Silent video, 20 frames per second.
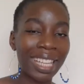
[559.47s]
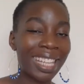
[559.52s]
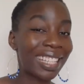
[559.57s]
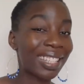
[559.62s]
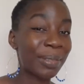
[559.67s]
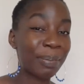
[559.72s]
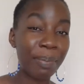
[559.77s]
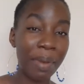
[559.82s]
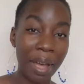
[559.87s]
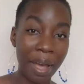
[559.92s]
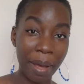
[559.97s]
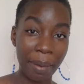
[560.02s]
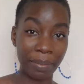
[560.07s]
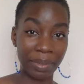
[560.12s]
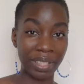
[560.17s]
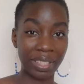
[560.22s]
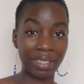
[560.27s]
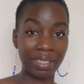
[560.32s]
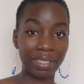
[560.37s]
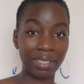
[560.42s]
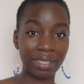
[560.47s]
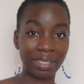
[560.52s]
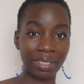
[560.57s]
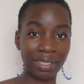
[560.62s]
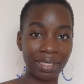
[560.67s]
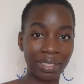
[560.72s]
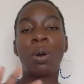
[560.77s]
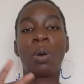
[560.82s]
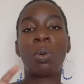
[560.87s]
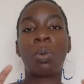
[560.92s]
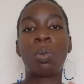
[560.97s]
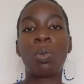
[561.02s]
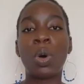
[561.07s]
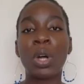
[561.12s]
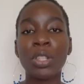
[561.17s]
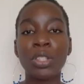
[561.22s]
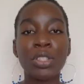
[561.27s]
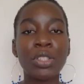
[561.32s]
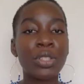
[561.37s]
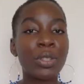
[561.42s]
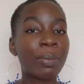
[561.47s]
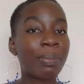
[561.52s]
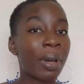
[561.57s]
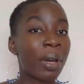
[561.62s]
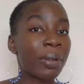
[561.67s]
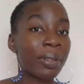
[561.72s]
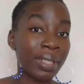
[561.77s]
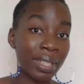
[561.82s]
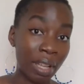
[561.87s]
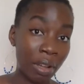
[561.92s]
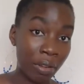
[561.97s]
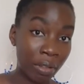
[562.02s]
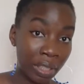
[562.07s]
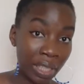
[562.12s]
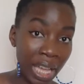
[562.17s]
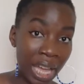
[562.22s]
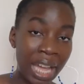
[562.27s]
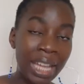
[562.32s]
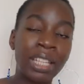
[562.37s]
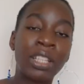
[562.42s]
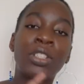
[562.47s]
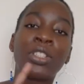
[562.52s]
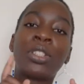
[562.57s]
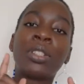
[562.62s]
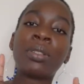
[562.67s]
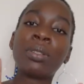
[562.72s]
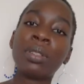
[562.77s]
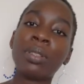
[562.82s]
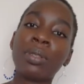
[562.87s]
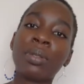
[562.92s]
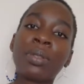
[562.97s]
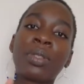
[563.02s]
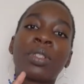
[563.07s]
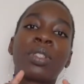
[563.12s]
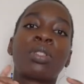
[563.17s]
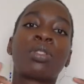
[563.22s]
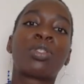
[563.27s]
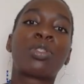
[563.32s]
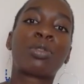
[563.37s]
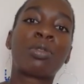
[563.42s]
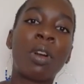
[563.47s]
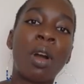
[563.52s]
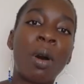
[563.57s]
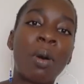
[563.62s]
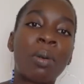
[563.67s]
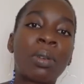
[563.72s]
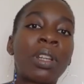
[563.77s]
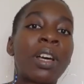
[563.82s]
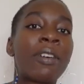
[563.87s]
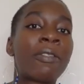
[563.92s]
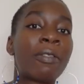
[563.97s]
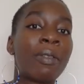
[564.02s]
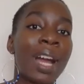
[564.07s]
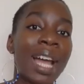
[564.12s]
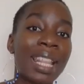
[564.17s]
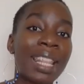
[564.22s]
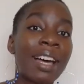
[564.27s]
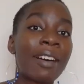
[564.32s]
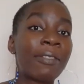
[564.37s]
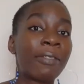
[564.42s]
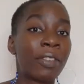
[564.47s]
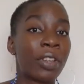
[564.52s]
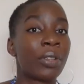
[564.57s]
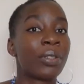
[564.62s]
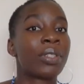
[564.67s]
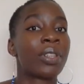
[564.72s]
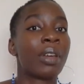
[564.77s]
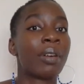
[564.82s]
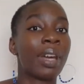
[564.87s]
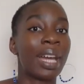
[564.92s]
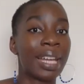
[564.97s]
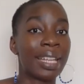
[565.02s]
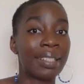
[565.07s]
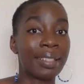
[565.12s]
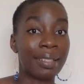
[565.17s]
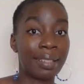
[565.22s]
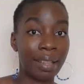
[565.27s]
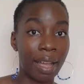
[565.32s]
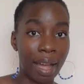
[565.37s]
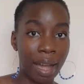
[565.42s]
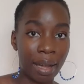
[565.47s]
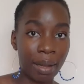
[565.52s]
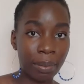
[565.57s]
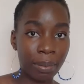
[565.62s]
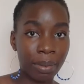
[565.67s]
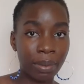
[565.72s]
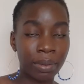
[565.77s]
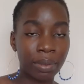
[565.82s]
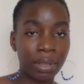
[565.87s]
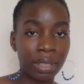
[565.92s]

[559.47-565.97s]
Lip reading: It's permanent. Once you post that online, you lose control of where that photo ends up.